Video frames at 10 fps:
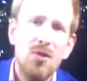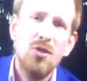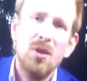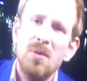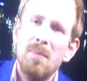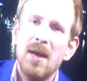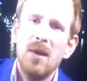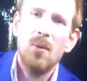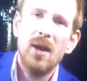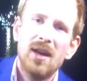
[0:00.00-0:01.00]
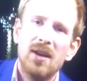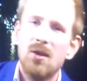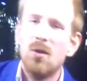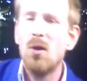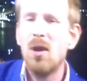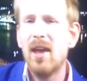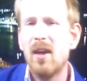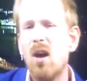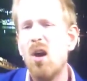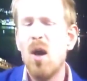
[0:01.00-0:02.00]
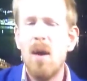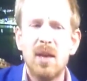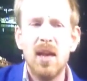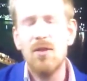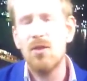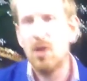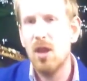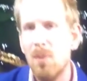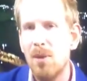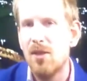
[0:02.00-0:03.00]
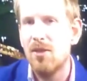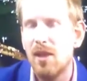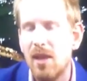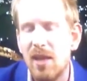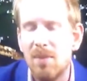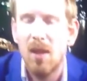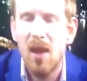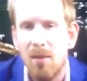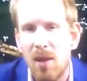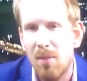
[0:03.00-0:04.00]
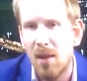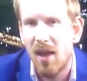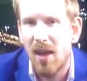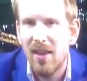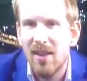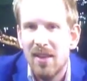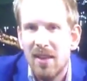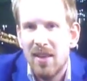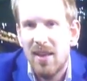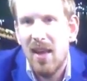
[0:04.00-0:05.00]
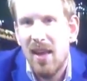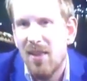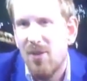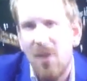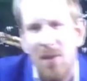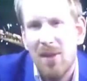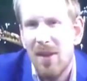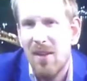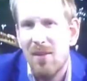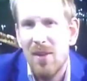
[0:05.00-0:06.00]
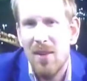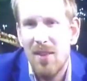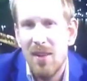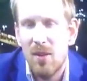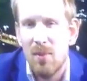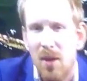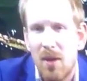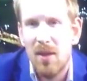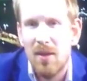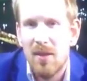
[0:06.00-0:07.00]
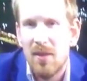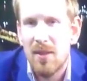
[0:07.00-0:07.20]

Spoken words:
You jumped the bandwagon. You're all like, oh, I'm against a globalist elite, blah, blah, blah. It's not very convincing, to be honest.